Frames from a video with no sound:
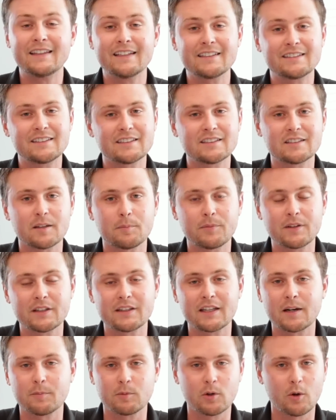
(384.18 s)
And this is something
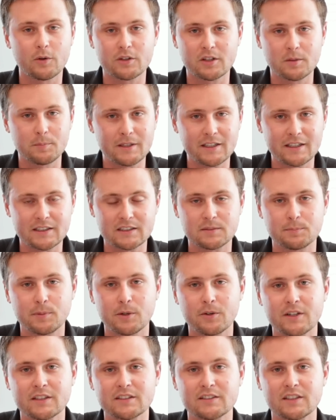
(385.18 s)
that I'm going to be
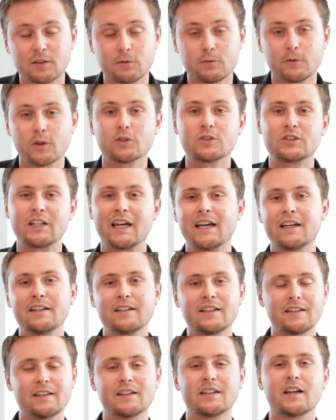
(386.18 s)
experiencing firsthand
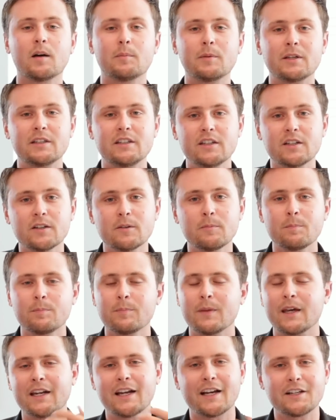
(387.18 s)
in the coming year.
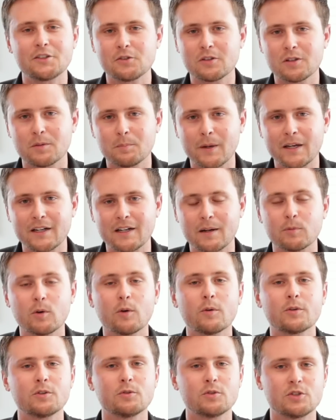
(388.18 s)
And as you can bet, I'm
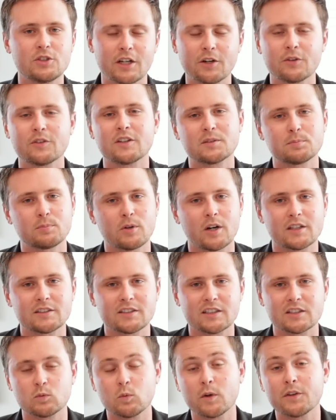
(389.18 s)
going to share this
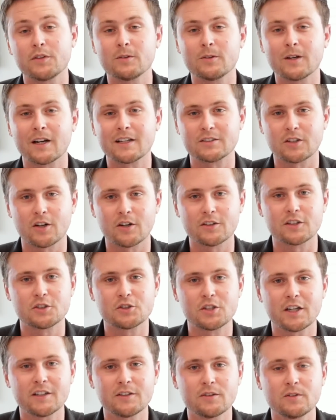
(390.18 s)
process with you guys on the
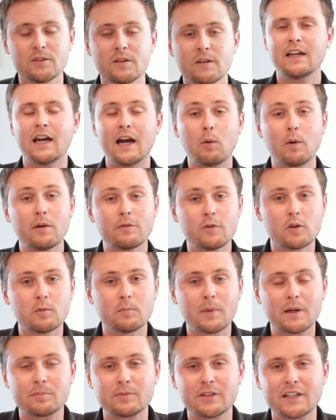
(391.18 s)
channel. However,
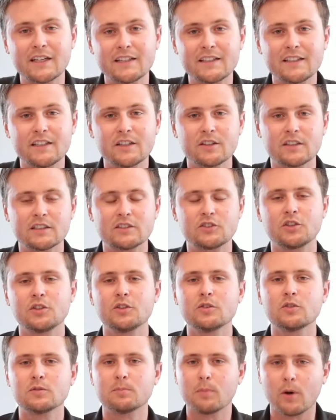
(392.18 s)
my plan here is to
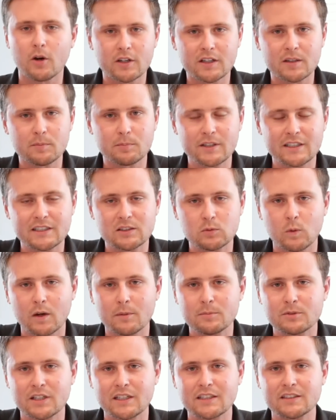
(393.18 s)
use marketplace
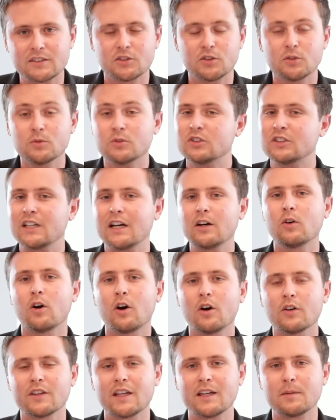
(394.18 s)
websites to sell
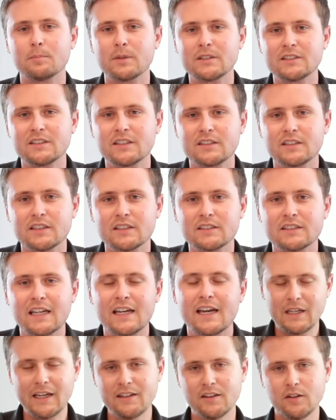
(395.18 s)
online businesses.
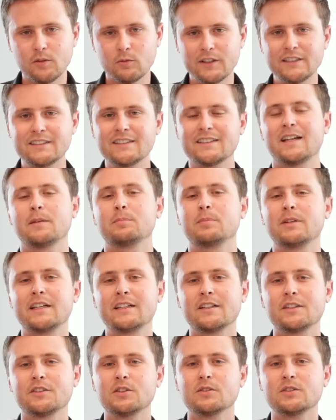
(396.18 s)
And the reason I
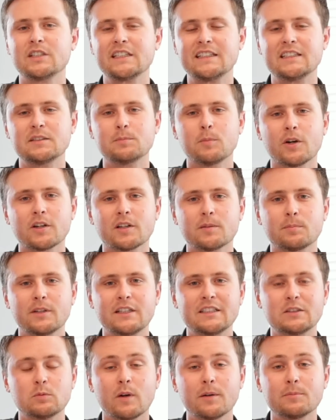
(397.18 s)
plan on using these
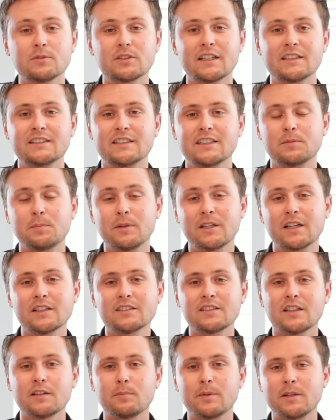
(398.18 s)
marketplace websites is
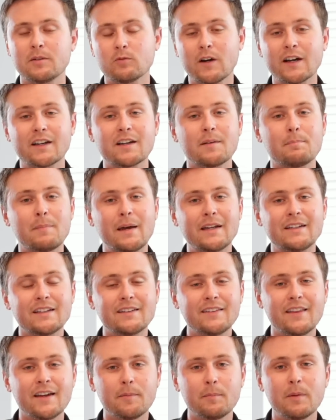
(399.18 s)
because I've been
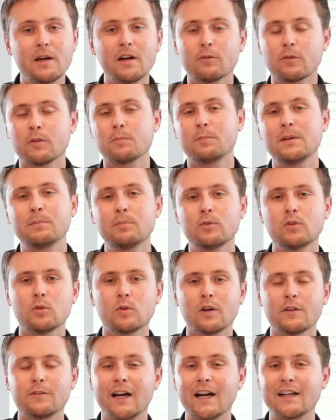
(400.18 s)
recommended them from people
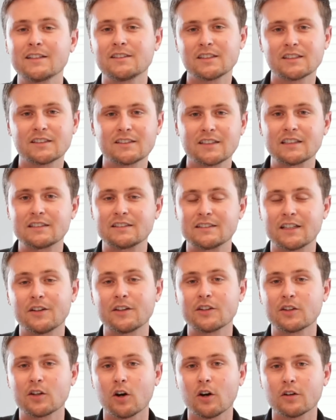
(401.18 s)
who have had success
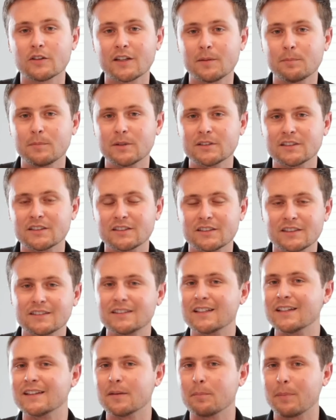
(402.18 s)
selling their online businesses
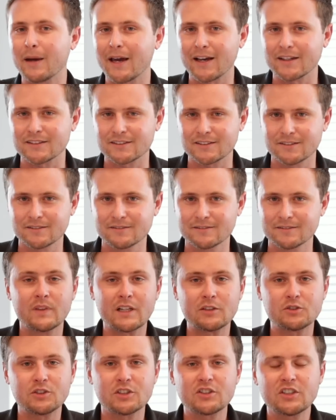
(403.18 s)
in the past.
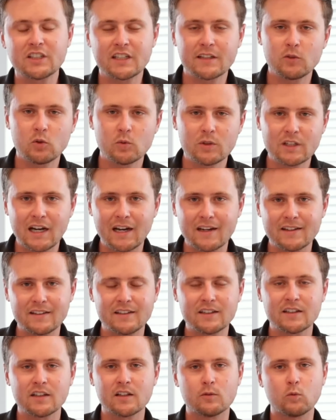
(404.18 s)
Now, just to give you an
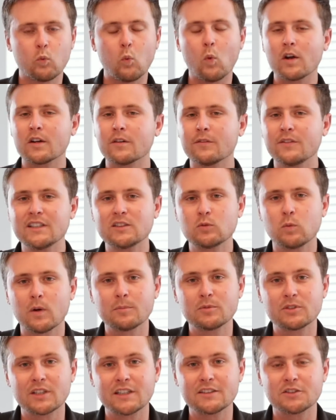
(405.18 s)
idea of one of these
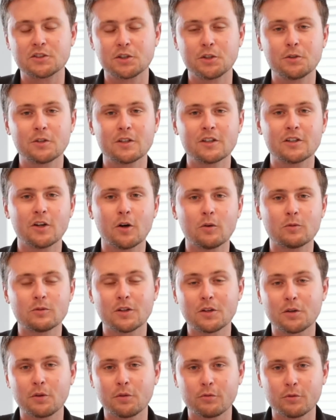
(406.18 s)
websites so you can go
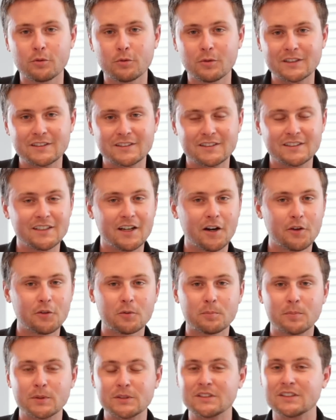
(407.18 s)
look through and see
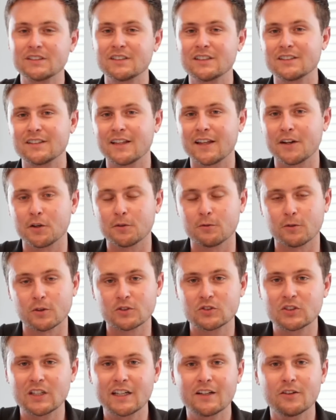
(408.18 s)
other businesses that are for
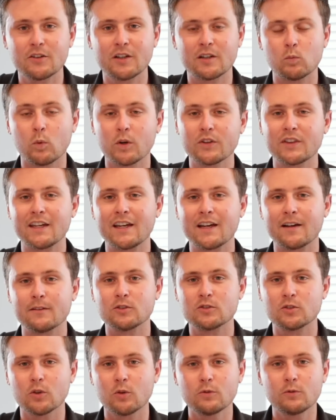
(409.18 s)
sale and what they have
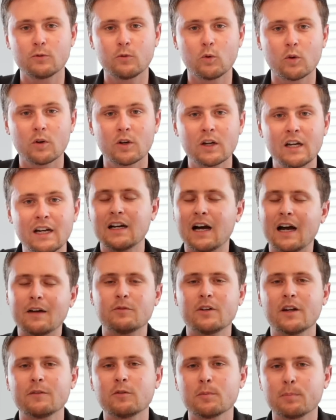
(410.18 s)
sold for.
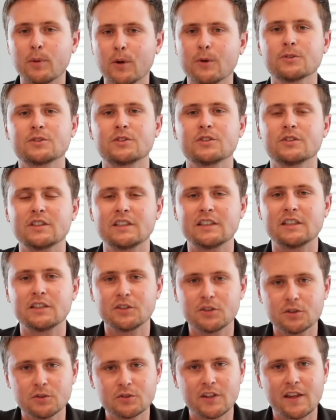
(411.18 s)
I've never personally
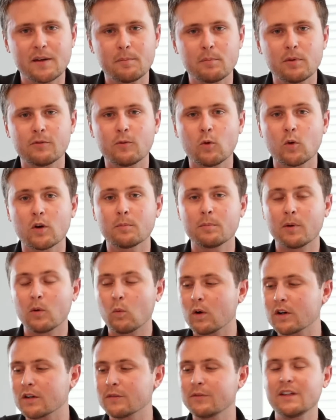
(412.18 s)
used them before, but
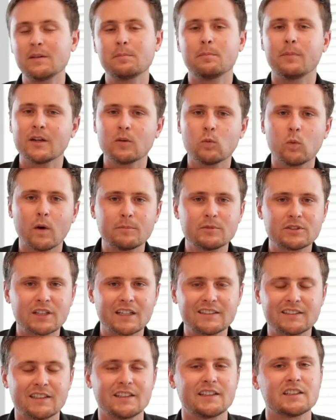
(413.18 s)
one of the big
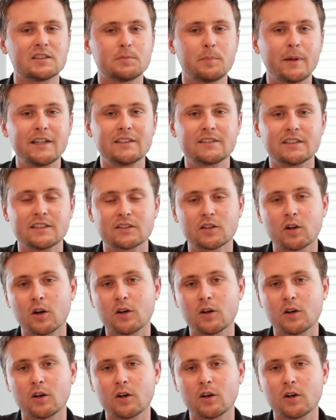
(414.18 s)
websites in the space is